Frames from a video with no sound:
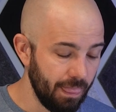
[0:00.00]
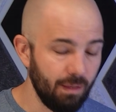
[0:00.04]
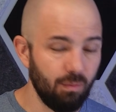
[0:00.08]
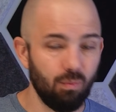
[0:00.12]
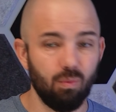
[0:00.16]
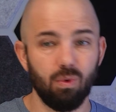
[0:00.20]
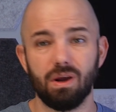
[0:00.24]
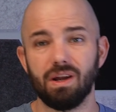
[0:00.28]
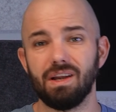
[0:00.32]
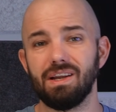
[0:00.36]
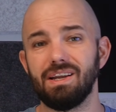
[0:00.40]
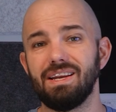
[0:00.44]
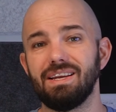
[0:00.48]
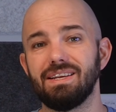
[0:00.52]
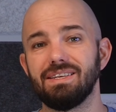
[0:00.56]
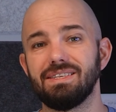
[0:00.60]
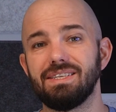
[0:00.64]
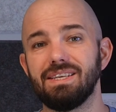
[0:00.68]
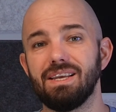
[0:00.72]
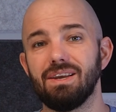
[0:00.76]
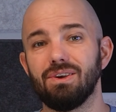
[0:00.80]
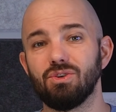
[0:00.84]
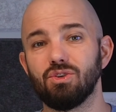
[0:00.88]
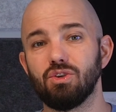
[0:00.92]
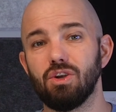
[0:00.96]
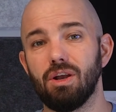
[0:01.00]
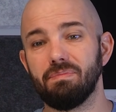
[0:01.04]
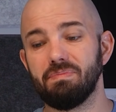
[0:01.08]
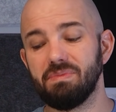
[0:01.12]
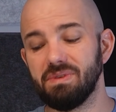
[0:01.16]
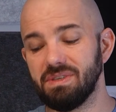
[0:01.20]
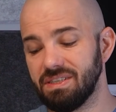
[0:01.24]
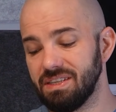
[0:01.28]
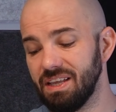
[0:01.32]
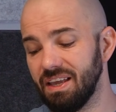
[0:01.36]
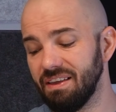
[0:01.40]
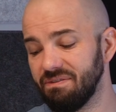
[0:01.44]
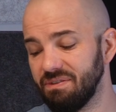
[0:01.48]
we're going to need to see how sharp
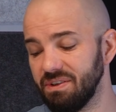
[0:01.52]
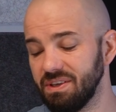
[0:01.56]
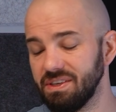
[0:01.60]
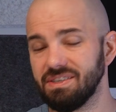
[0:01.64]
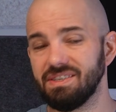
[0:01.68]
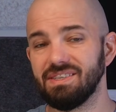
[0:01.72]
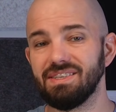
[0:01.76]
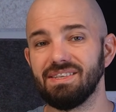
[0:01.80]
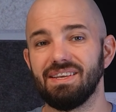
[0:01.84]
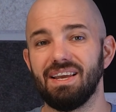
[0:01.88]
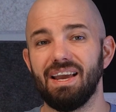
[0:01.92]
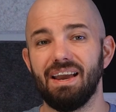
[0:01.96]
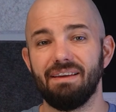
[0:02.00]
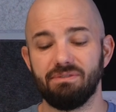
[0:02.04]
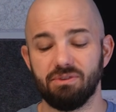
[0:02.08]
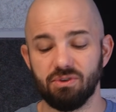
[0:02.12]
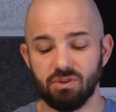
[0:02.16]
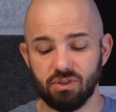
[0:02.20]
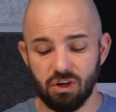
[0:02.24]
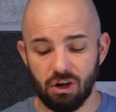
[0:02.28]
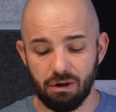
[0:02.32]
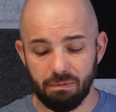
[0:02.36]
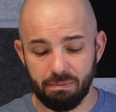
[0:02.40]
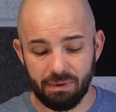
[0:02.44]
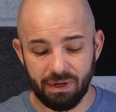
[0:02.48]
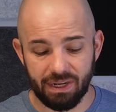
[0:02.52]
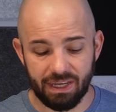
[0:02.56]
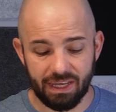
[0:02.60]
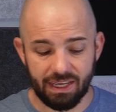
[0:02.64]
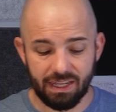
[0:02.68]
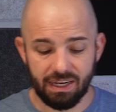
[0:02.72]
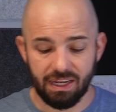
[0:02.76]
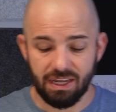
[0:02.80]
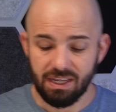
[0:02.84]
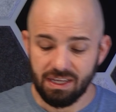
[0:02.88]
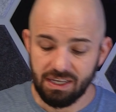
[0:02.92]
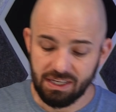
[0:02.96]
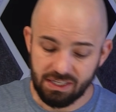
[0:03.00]
this knife is after sharpening it.
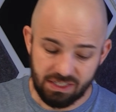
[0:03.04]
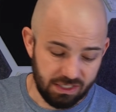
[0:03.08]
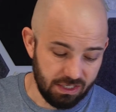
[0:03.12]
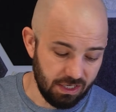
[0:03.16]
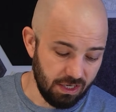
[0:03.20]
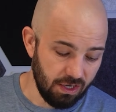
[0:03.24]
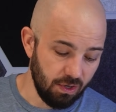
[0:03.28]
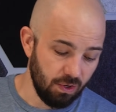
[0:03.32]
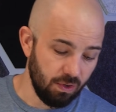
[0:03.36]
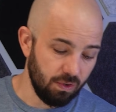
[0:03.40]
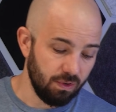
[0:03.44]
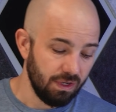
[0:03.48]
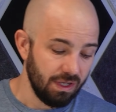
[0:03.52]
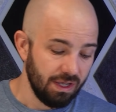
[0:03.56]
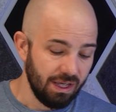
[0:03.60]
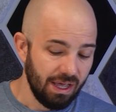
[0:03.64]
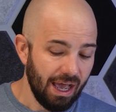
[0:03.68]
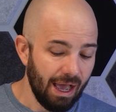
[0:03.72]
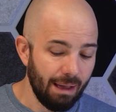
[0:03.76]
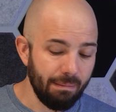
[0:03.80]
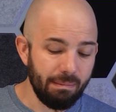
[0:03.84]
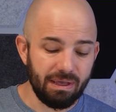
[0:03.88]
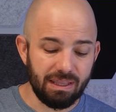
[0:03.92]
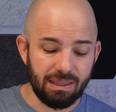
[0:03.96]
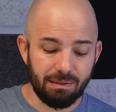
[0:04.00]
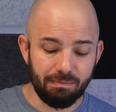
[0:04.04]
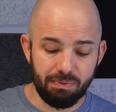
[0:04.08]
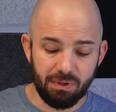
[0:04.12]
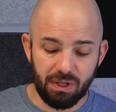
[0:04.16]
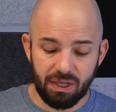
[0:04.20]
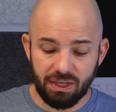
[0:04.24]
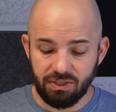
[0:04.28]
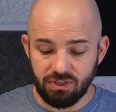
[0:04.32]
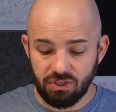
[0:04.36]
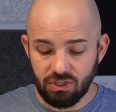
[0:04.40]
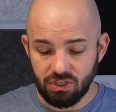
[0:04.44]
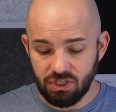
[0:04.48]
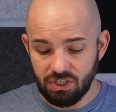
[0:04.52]
So I made the
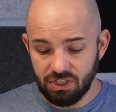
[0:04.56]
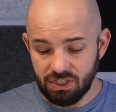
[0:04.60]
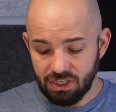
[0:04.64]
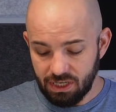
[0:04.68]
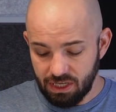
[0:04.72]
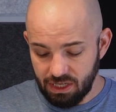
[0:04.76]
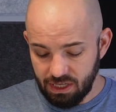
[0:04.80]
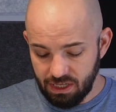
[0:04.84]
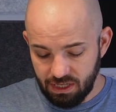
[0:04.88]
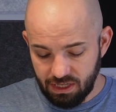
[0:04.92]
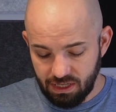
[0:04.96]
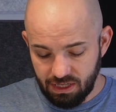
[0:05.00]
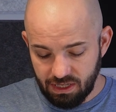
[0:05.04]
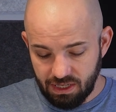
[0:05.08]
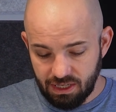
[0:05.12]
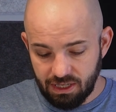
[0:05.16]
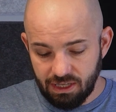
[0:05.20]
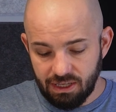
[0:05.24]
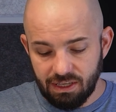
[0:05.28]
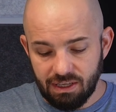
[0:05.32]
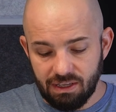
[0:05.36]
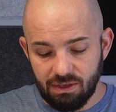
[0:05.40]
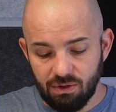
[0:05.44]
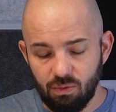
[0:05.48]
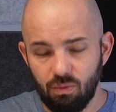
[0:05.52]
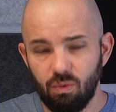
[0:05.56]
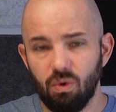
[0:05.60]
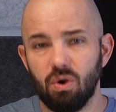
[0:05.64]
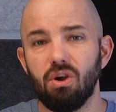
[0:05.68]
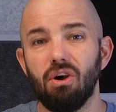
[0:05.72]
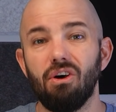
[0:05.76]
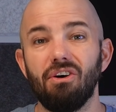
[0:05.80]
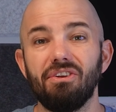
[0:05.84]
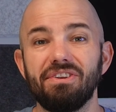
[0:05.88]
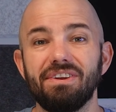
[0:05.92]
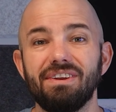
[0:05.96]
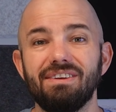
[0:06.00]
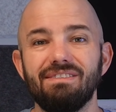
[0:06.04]
plunge. We'll
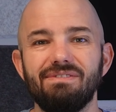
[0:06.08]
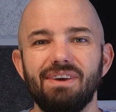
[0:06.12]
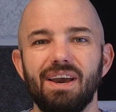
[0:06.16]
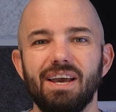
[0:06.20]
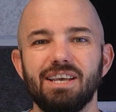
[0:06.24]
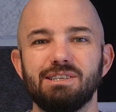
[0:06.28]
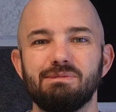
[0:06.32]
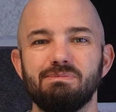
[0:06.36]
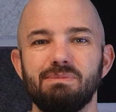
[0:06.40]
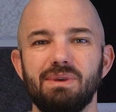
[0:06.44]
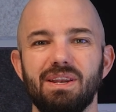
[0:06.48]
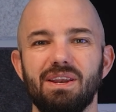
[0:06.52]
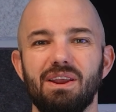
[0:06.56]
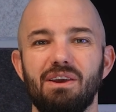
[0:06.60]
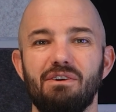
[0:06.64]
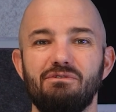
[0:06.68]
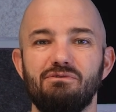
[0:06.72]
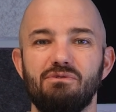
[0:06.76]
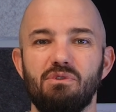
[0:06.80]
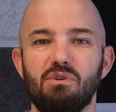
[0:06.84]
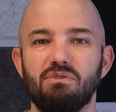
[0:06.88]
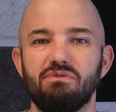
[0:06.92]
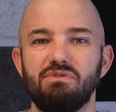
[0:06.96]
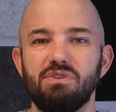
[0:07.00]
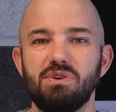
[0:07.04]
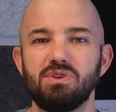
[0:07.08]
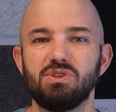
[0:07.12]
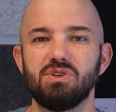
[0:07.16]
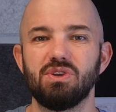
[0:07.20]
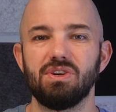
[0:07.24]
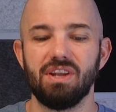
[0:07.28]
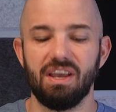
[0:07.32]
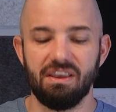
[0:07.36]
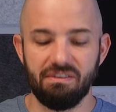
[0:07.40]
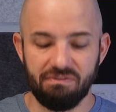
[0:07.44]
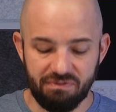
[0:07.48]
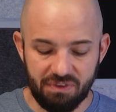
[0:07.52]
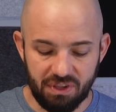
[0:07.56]
call it an investment for future
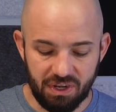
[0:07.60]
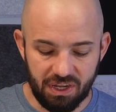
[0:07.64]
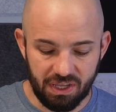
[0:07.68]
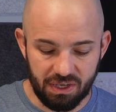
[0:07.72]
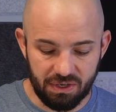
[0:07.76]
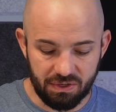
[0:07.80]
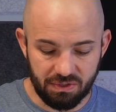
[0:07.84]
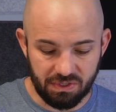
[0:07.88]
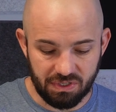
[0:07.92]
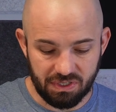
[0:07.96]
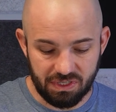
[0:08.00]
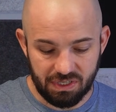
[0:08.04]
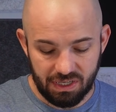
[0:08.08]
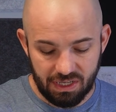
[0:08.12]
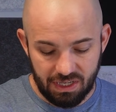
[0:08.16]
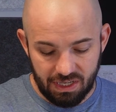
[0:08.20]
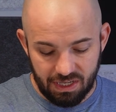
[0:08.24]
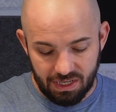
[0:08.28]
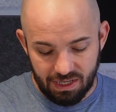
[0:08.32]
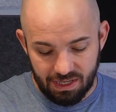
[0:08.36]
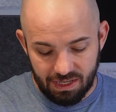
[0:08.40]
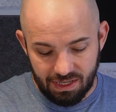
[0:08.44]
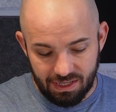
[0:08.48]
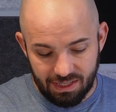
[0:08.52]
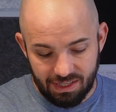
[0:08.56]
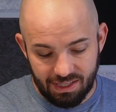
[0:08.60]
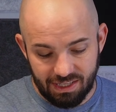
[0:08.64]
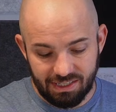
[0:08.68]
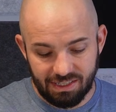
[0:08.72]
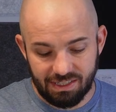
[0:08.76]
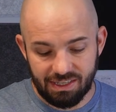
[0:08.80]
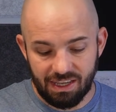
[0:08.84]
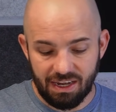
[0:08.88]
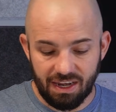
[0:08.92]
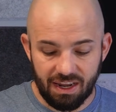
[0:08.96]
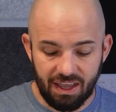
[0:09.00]
knife videos. This is a